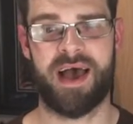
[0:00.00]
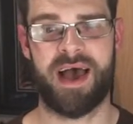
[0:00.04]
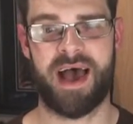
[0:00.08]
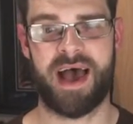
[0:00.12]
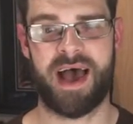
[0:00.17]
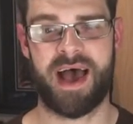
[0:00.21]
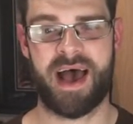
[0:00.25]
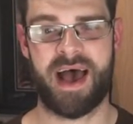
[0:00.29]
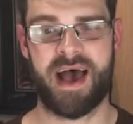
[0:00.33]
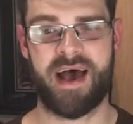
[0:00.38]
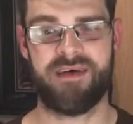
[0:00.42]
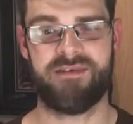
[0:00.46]

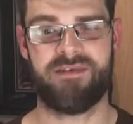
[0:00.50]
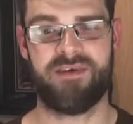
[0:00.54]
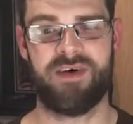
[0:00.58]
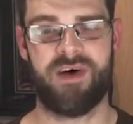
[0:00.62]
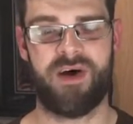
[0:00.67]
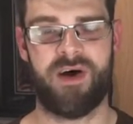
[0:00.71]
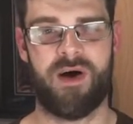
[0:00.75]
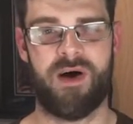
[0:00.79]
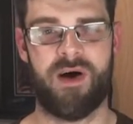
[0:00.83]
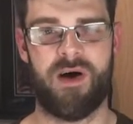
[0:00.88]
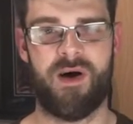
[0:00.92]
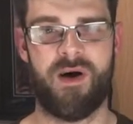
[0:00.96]
have
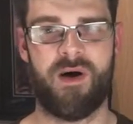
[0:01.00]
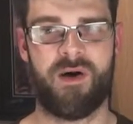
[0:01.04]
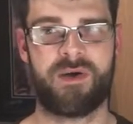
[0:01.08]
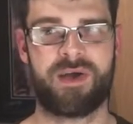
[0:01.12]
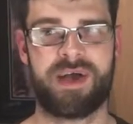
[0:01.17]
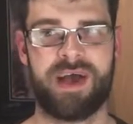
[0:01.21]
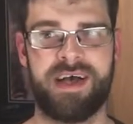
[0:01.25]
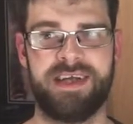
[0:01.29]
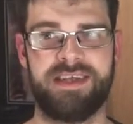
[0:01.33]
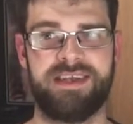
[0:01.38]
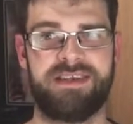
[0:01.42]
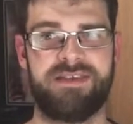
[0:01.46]
all
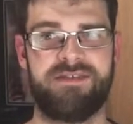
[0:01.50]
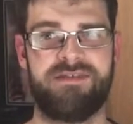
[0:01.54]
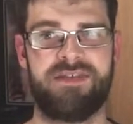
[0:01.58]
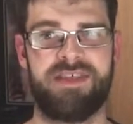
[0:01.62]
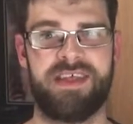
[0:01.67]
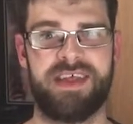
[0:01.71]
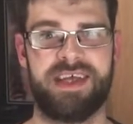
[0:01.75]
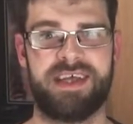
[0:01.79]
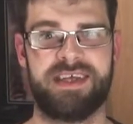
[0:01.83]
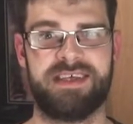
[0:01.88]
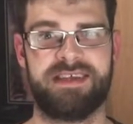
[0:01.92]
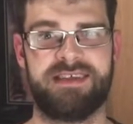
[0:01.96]
kinds of
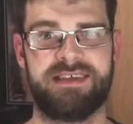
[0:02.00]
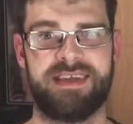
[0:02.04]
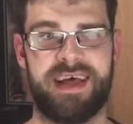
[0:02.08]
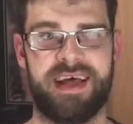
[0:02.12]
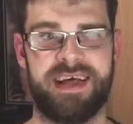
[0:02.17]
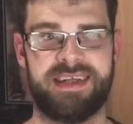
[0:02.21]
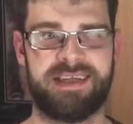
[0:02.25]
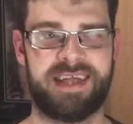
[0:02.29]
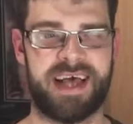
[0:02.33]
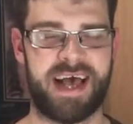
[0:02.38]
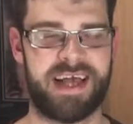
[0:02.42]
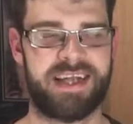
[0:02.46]
things
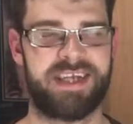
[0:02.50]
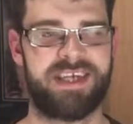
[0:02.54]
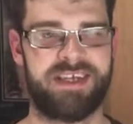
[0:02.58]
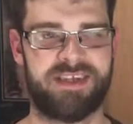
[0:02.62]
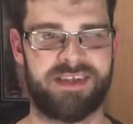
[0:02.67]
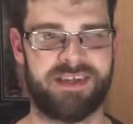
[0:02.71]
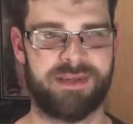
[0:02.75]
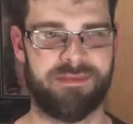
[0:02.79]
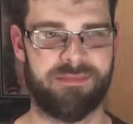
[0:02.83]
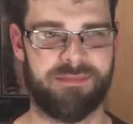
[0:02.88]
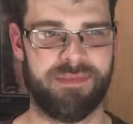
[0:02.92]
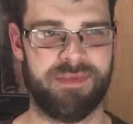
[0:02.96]
attached
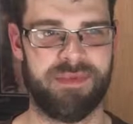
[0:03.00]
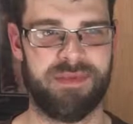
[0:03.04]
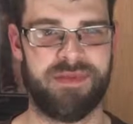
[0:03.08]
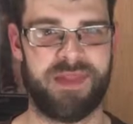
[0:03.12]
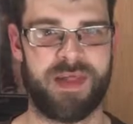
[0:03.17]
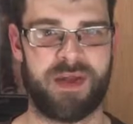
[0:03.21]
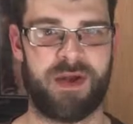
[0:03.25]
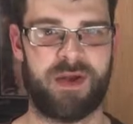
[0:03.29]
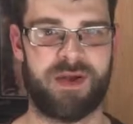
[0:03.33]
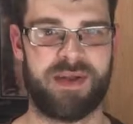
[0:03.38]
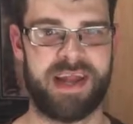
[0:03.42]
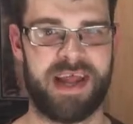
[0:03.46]
to them
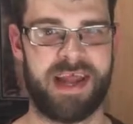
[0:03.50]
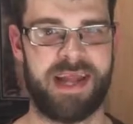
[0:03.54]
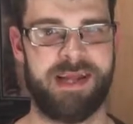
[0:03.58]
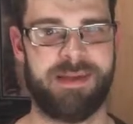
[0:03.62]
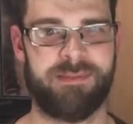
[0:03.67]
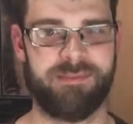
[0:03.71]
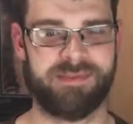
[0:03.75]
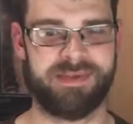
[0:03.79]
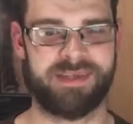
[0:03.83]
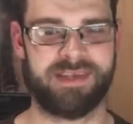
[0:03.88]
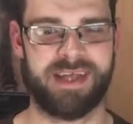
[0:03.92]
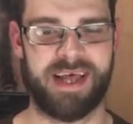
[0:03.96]
that are
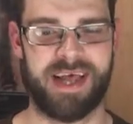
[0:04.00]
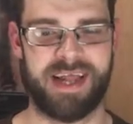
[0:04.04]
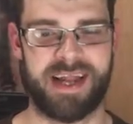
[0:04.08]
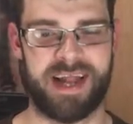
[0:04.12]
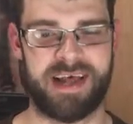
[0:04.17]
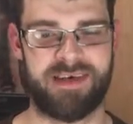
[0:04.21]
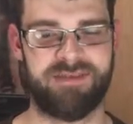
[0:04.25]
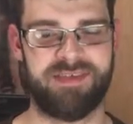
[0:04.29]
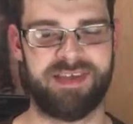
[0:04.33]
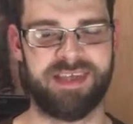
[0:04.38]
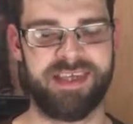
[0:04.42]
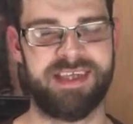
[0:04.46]
named and
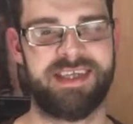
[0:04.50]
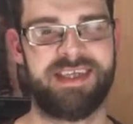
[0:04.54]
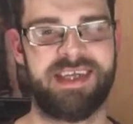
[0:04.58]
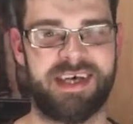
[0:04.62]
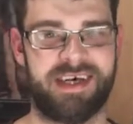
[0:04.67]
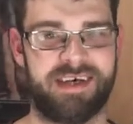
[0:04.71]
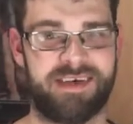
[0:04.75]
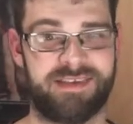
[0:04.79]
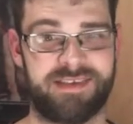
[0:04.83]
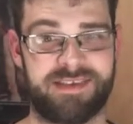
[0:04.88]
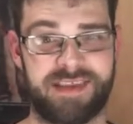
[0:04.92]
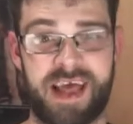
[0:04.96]
have
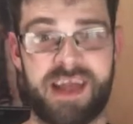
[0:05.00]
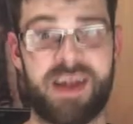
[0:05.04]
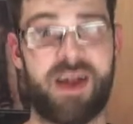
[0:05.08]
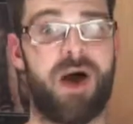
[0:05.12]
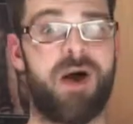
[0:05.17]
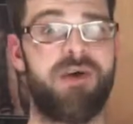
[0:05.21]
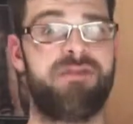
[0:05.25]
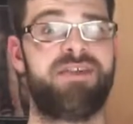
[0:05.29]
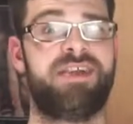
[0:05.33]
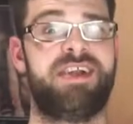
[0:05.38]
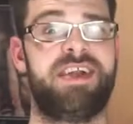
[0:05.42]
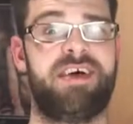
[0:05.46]
details and
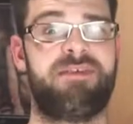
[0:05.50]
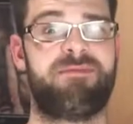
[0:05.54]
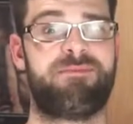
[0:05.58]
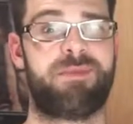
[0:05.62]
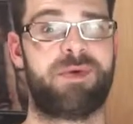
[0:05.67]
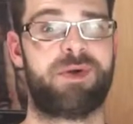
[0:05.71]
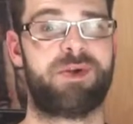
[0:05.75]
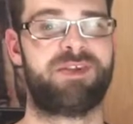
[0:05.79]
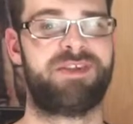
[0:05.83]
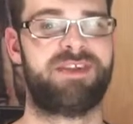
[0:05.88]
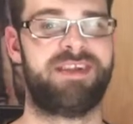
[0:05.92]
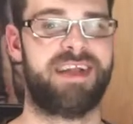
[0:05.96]
often have
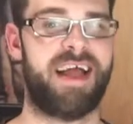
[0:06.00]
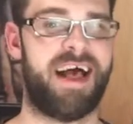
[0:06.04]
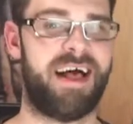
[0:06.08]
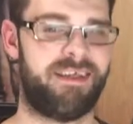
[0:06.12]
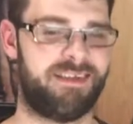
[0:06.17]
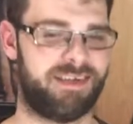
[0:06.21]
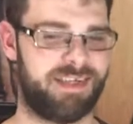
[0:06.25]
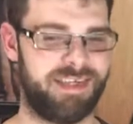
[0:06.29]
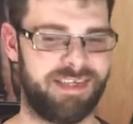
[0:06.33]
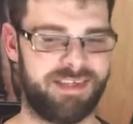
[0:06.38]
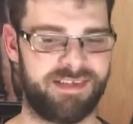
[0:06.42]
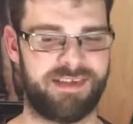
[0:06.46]

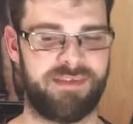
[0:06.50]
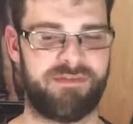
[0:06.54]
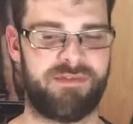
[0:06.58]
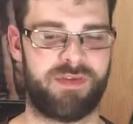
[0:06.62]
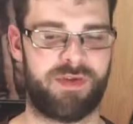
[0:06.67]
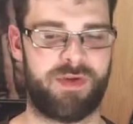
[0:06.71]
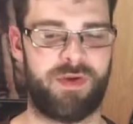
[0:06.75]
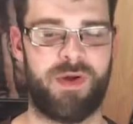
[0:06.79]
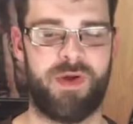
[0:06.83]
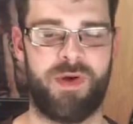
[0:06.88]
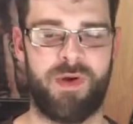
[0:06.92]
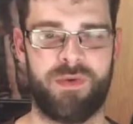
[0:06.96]
personalities of
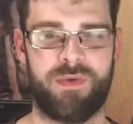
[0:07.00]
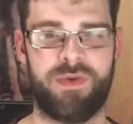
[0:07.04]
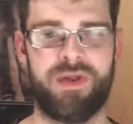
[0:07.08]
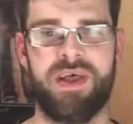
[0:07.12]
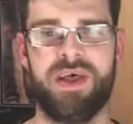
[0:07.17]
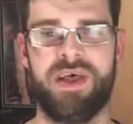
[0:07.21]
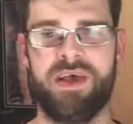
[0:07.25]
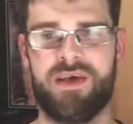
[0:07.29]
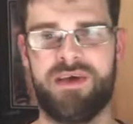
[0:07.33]
their own.